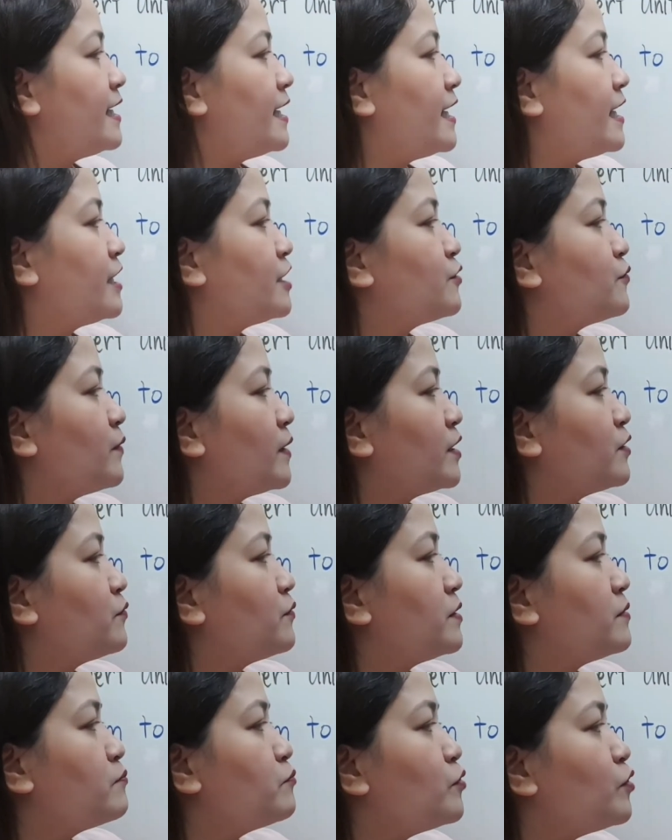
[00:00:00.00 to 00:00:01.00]
And when
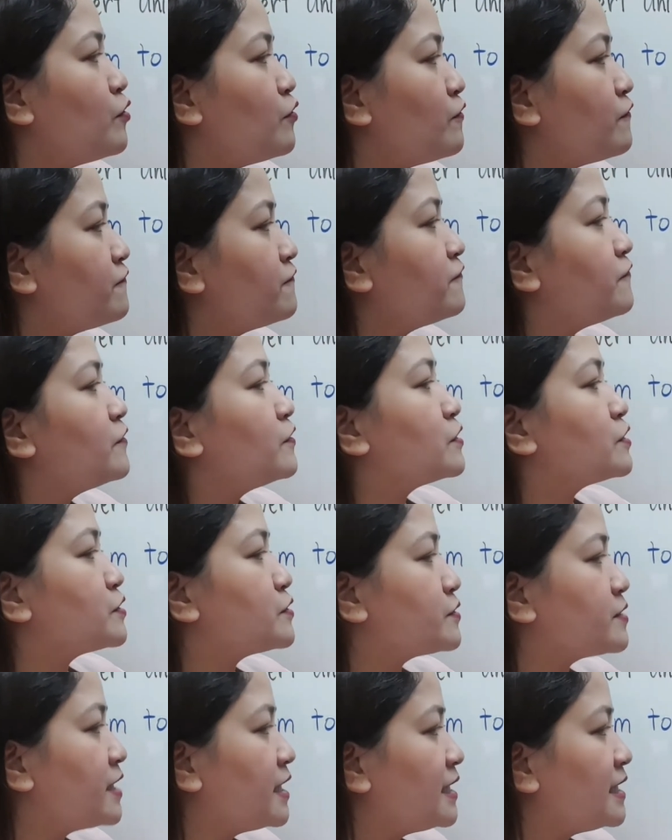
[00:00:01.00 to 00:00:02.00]
we move
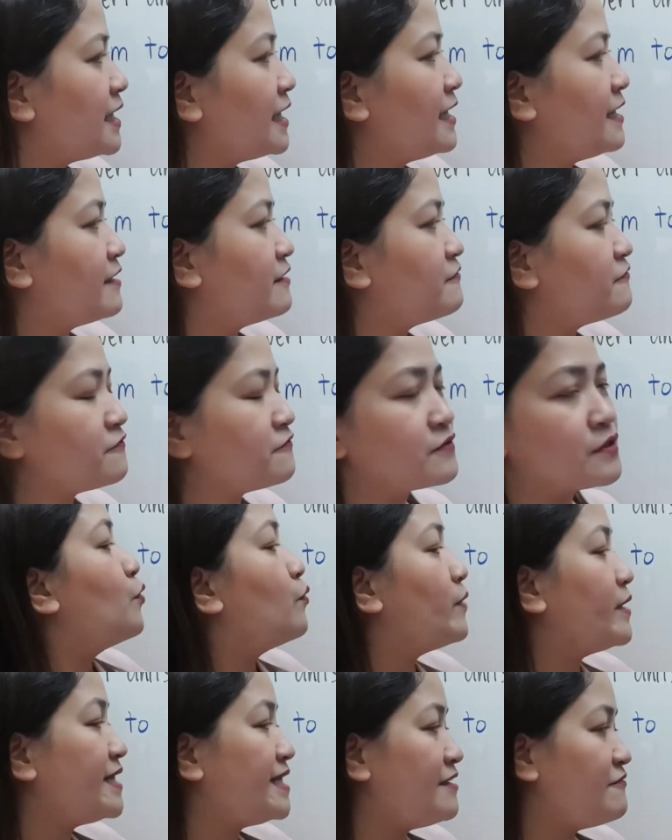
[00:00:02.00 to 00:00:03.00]
to the left,
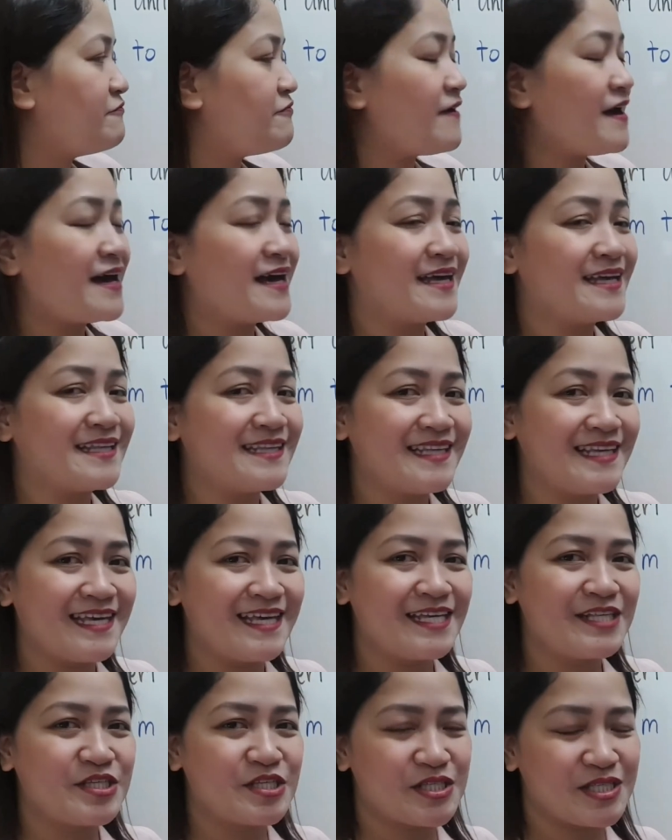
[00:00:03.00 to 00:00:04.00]
we divide
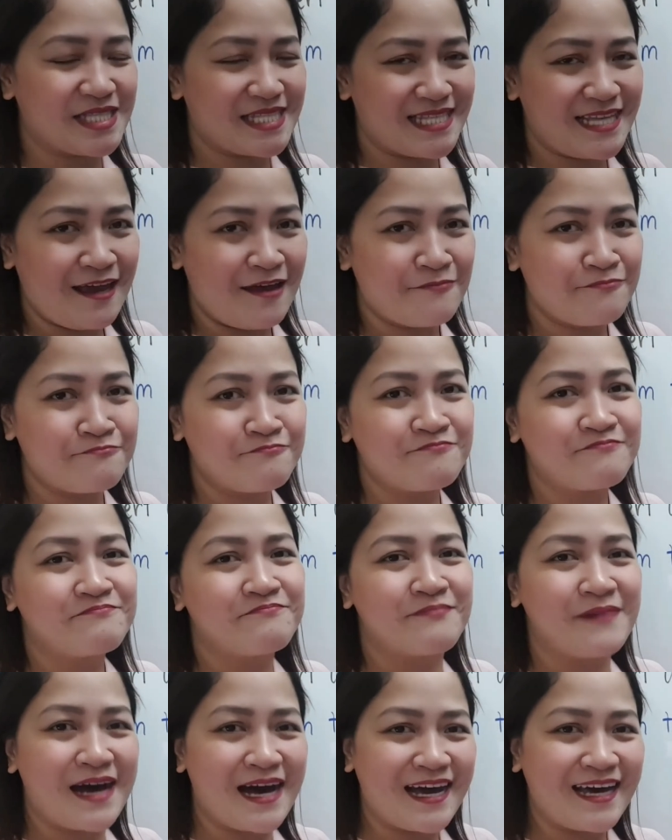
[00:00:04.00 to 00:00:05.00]
each step
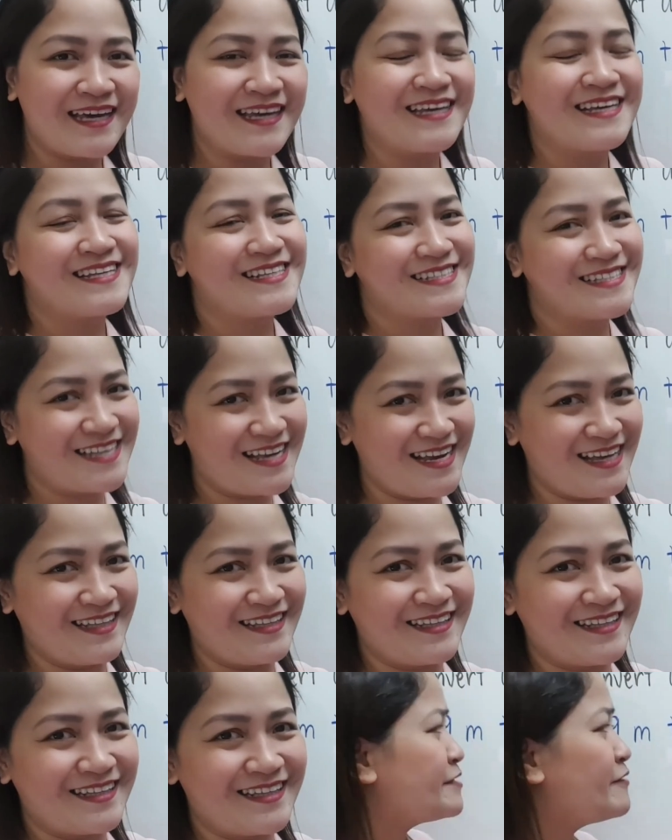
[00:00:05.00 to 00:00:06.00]
by
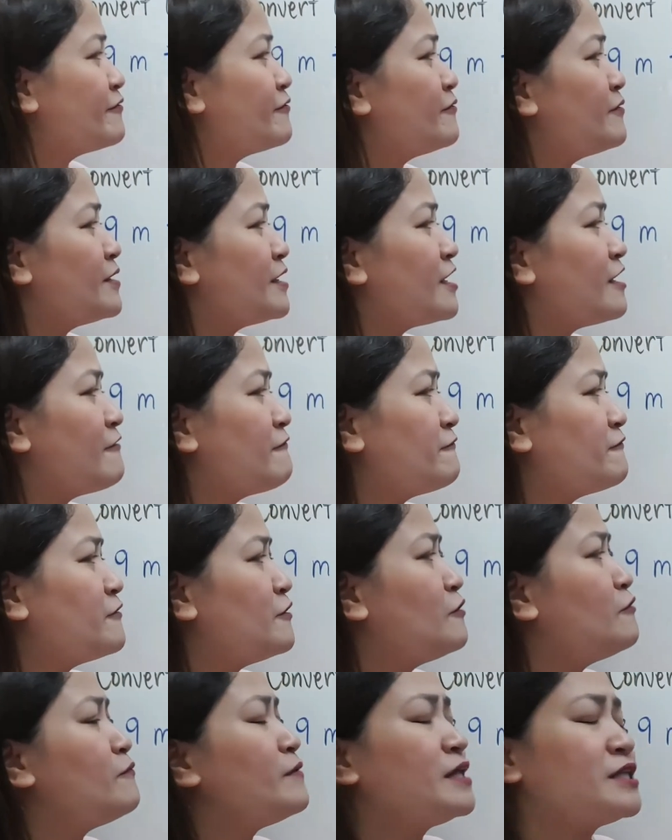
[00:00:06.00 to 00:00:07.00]
10. So if
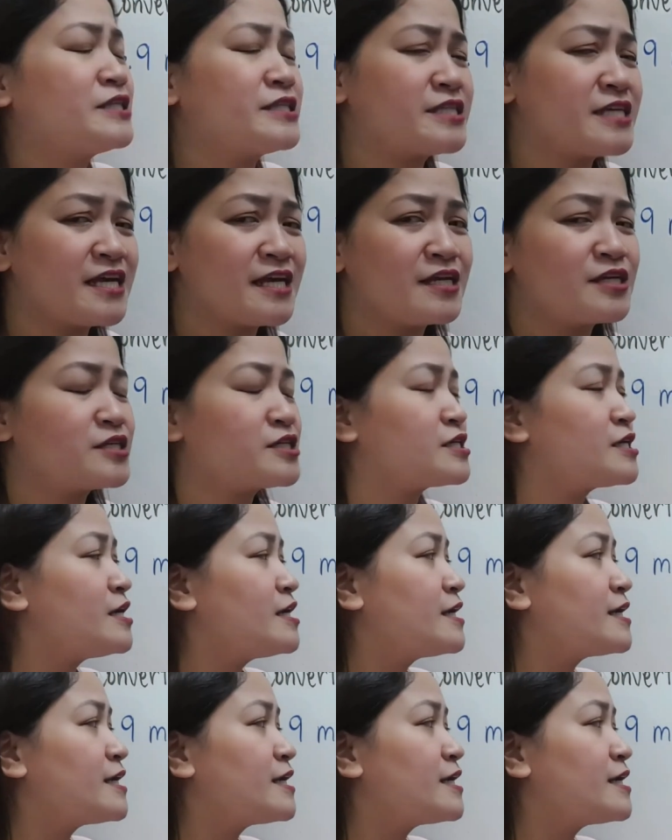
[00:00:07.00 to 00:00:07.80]
you will change